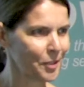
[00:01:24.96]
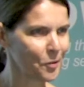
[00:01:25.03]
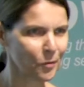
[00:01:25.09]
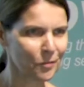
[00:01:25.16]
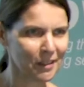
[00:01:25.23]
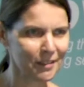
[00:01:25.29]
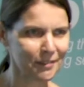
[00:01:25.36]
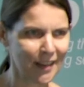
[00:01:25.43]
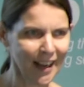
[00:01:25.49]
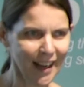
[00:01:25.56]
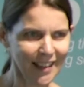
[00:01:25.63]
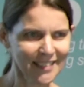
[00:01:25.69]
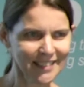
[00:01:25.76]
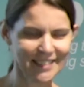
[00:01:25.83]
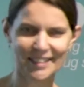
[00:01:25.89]
I talk very
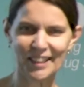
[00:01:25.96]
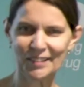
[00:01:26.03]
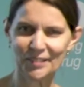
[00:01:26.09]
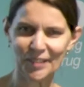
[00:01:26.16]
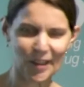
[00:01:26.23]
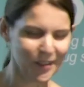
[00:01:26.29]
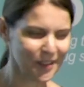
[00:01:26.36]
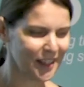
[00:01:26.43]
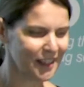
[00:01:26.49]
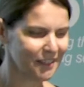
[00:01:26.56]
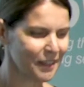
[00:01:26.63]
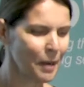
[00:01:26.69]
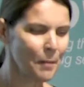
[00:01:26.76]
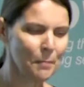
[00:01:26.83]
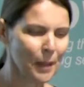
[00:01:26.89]
fast because I know the
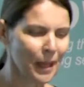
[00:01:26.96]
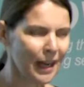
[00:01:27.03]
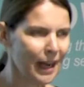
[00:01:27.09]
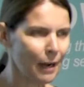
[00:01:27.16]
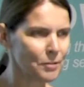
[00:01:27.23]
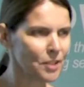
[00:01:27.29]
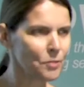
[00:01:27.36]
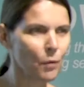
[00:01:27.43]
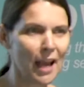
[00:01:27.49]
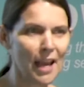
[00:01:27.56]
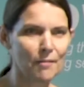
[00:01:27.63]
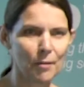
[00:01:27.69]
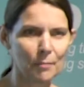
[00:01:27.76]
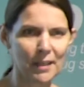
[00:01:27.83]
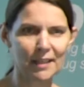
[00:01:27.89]
area. Just
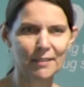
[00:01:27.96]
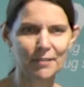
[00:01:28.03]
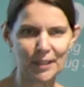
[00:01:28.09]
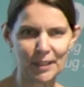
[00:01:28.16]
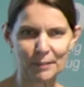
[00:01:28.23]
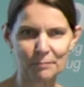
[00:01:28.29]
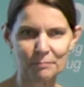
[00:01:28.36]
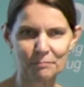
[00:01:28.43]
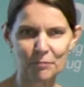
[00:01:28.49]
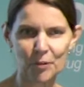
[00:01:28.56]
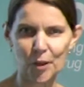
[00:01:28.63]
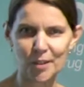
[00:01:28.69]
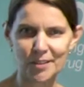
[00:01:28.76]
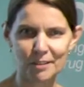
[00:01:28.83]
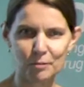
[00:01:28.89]
wave at me for
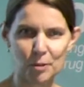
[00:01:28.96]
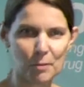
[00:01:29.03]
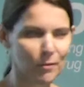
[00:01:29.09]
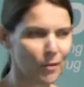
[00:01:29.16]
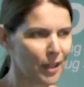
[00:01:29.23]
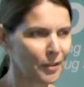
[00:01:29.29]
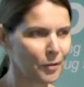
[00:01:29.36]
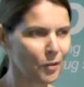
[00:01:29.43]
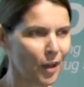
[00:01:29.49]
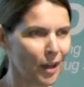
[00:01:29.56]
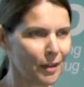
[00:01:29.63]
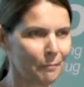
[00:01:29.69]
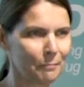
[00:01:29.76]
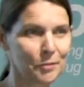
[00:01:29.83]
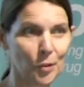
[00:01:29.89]
those in the room, if I look like
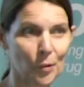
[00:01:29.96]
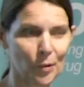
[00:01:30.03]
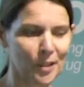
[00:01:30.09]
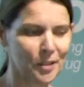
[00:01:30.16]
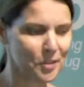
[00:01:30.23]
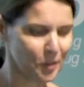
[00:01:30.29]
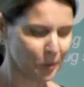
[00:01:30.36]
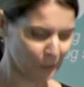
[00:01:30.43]
I'm talking too